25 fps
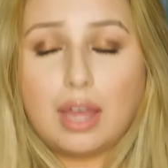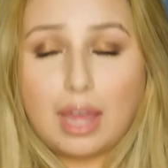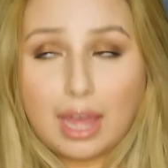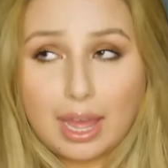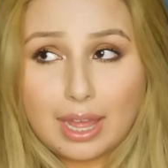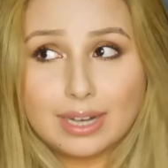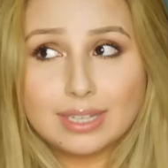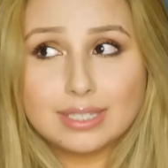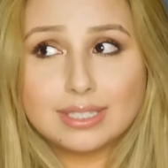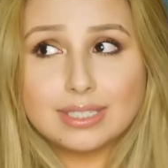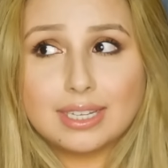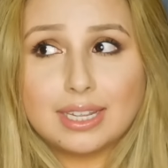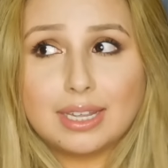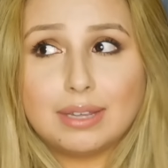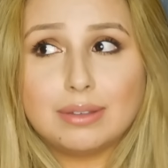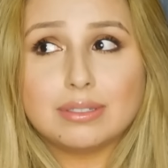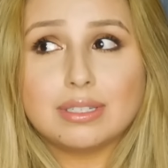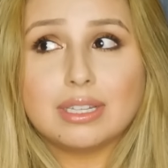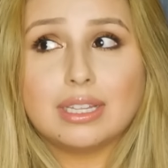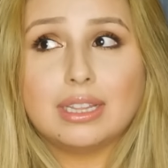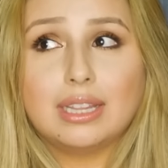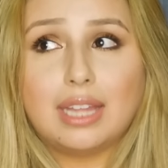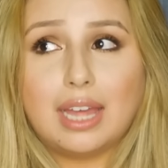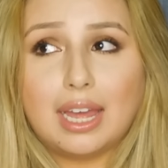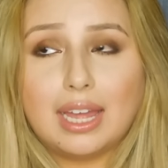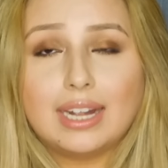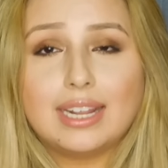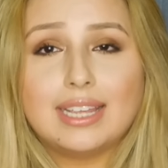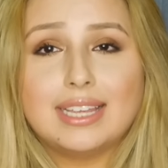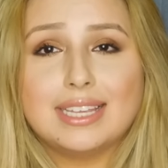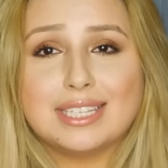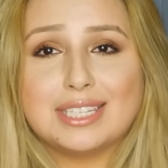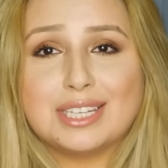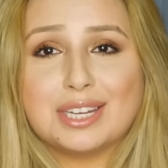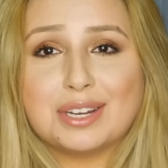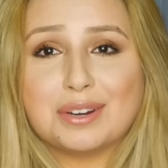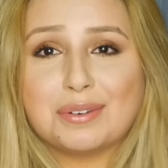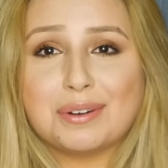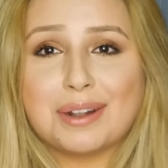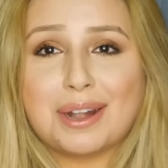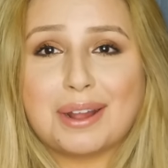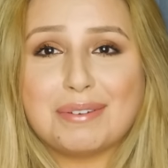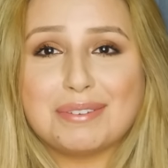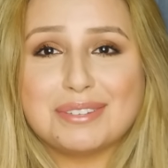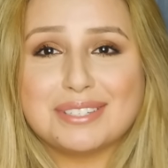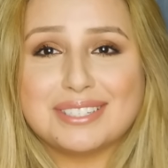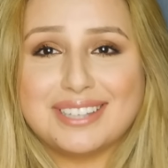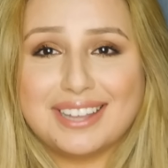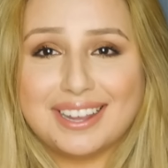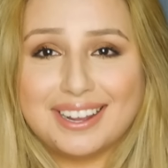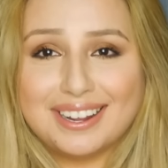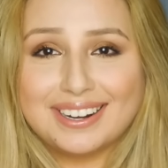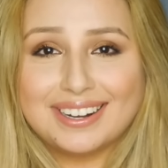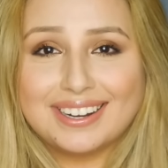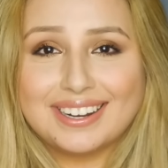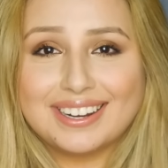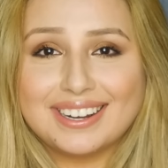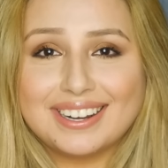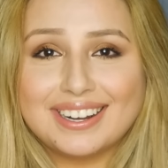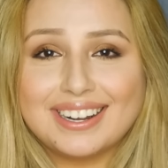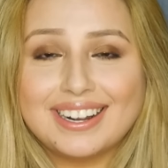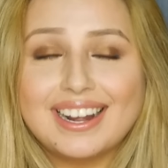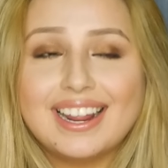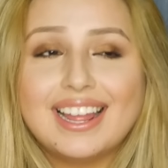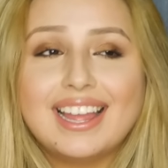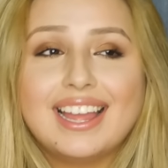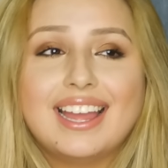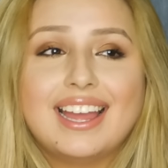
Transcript: Honestly, it was a lot easier when I was younger.